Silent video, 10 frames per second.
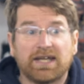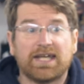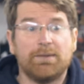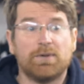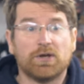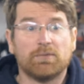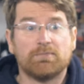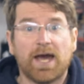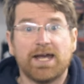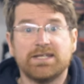keep a good
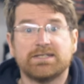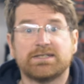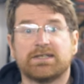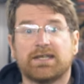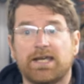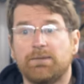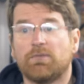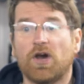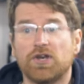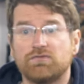pace, keep
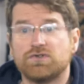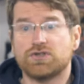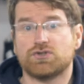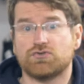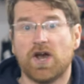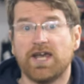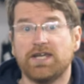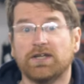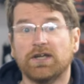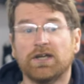kind of
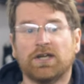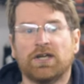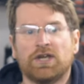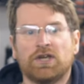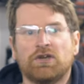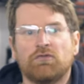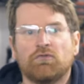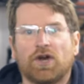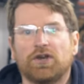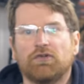straight,
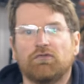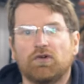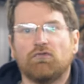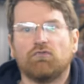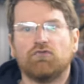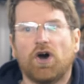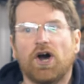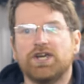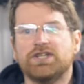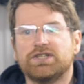kind of
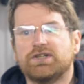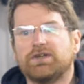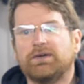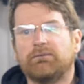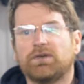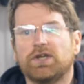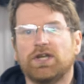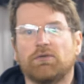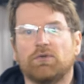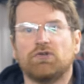ride, you
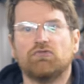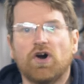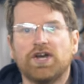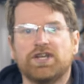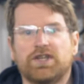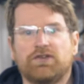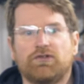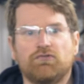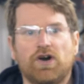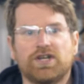know, you're riding
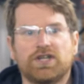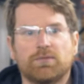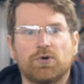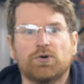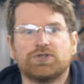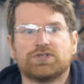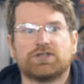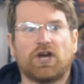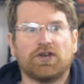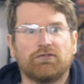the
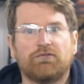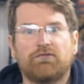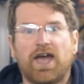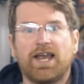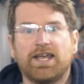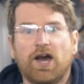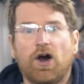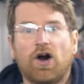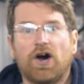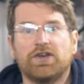moors kind of fairly
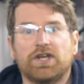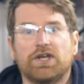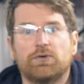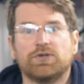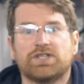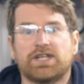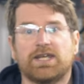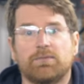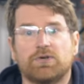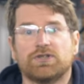hard in order to
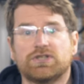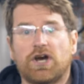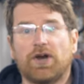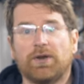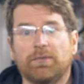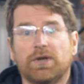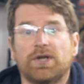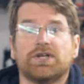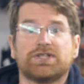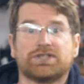keep good time.
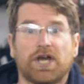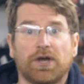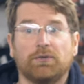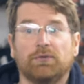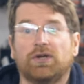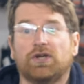So